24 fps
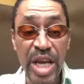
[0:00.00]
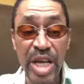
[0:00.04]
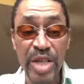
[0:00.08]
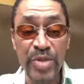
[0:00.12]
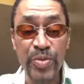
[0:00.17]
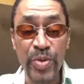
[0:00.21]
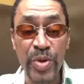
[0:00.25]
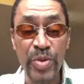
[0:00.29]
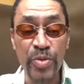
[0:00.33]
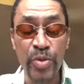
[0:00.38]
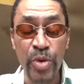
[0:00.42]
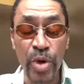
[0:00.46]

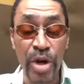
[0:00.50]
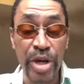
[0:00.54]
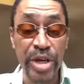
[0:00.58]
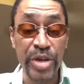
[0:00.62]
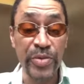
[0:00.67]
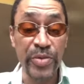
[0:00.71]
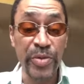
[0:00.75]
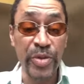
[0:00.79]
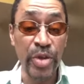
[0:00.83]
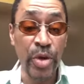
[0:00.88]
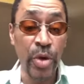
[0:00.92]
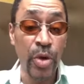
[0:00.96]
It's been
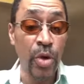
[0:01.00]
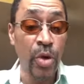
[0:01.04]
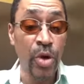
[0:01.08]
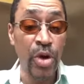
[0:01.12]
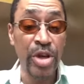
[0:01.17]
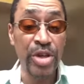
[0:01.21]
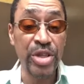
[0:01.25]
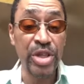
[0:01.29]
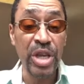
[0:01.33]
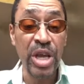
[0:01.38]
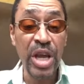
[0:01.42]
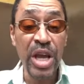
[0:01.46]
working for the
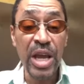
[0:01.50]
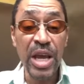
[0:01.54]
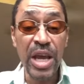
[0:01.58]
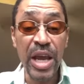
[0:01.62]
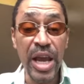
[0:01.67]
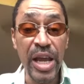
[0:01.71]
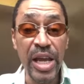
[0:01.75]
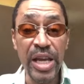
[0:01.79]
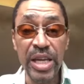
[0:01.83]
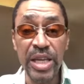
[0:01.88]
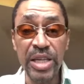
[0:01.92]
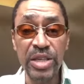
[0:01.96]
horse.
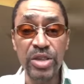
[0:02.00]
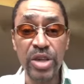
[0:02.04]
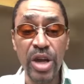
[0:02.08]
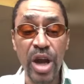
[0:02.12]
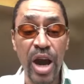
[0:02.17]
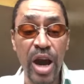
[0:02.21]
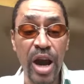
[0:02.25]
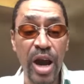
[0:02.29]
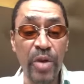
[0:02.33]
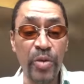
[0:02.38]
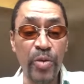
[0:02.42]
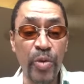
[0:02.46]
He's
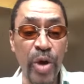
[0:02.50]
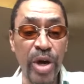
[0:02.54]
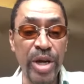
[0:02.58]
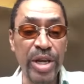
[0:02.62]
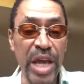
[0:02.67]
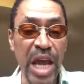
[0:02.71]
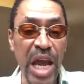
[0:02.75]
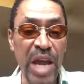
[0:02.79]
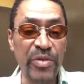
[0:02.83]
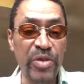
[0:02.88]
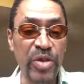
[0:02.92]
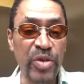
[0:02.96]

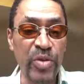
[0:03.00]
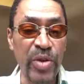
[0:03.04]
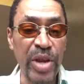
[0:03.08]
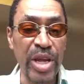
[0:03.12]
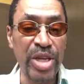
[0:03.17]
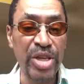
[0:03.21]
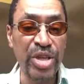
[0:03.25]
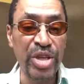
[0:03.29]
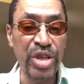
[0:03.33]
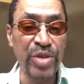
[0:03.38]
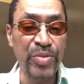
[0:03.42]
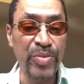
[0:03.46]
won every
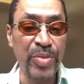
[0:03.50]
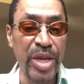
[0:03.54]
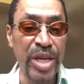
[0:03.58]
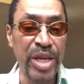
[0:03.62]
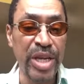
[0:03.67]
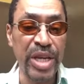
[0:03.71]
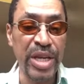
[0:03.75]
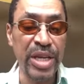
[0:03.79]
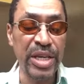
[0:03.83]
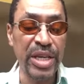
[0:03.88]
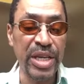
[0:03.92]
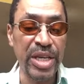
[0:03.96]
race he's
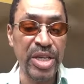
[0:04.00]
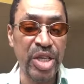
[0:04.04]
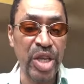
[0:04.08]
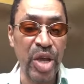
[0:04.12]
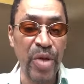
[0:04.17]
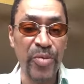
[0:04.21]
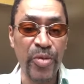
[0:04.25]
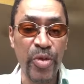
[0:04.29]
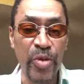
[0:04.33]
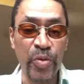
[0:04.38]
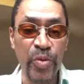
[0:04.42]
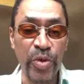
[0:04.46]
been in
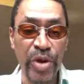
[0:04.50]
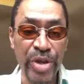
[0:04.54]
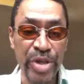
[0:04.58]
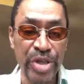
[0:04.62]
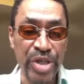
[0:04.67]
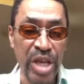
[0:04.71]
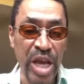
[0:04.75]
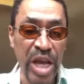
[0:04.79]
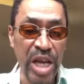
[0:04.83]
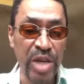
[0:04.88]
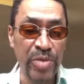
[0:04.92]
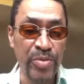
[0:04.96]
except for
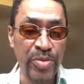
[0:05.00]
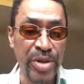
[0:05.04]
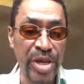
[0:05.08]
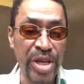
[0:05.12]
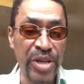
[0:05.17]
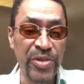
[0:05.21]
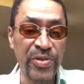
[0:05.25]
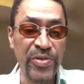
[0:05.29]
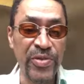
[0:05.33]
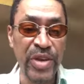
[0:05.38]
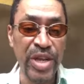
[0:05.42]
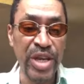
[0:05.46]
1 second
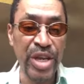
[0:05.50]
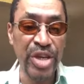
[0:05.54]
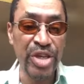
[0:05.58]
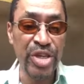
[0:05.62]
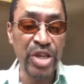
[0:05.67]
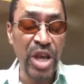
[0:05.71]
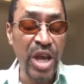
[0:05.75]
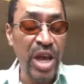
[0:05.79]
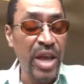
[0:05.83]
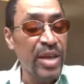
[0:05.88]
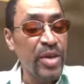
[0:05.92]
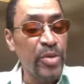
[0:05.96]
place
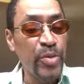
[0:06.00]
finish.